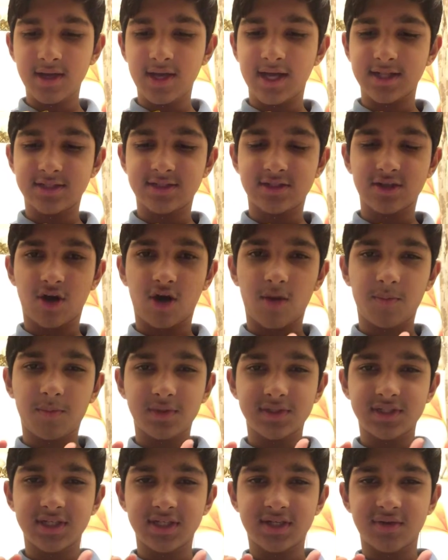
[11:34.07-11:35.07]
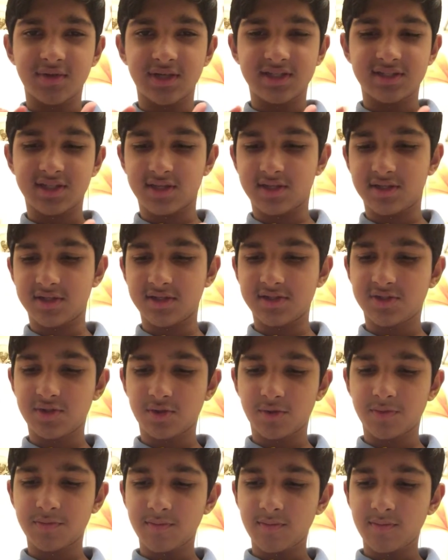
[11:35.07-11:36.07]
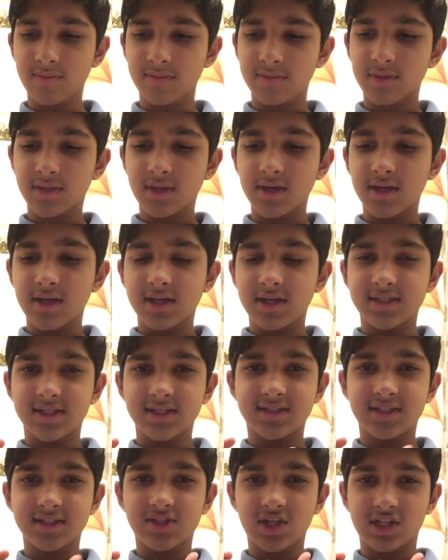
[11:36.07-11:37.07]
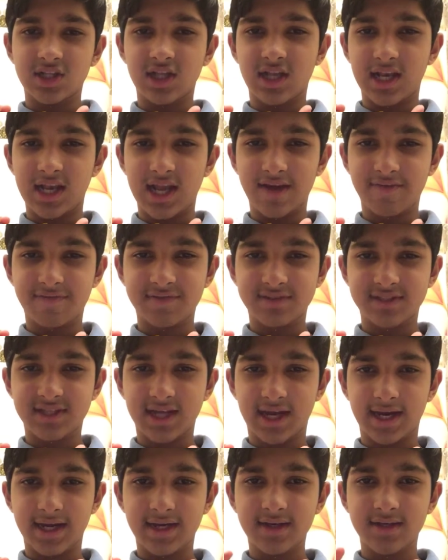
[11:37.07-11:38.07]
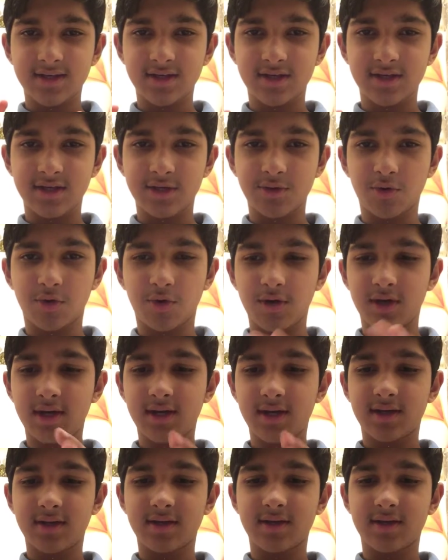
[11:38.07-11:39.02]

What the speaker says: It's opposite to each other. So since it's on the left side, you hold.